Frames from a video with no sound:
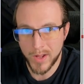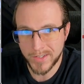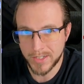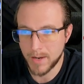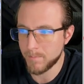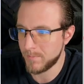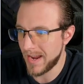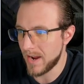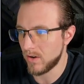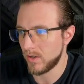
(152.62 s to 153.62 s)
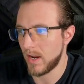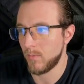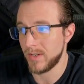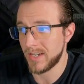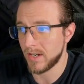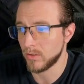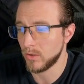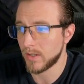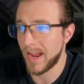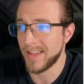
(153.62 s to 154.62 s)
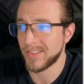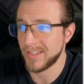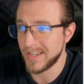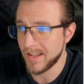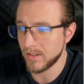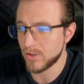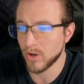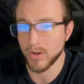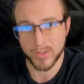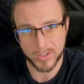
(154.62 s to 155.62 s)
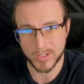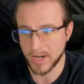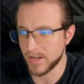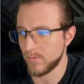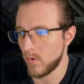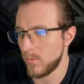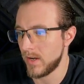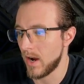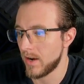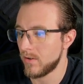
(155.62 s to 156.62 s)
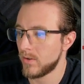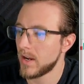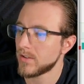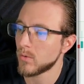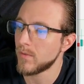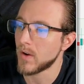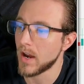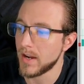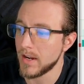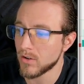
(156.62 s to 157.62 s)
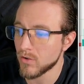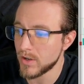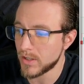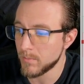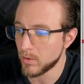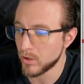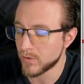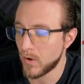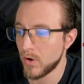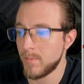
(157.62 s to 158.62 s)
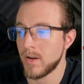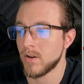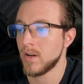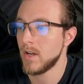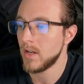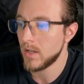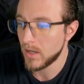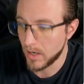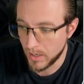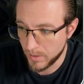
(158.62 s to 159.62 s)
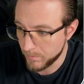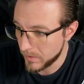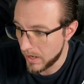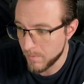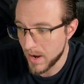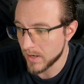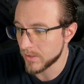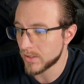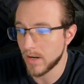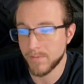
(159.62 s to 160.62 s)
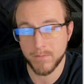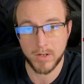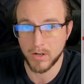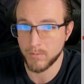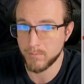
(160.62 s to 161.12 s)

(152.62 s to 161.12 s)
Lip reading: one step down and we take a look at the daily chart, this is kind of what we got. Okay, so we've got increasing bullish volume here. KMAC and stuff,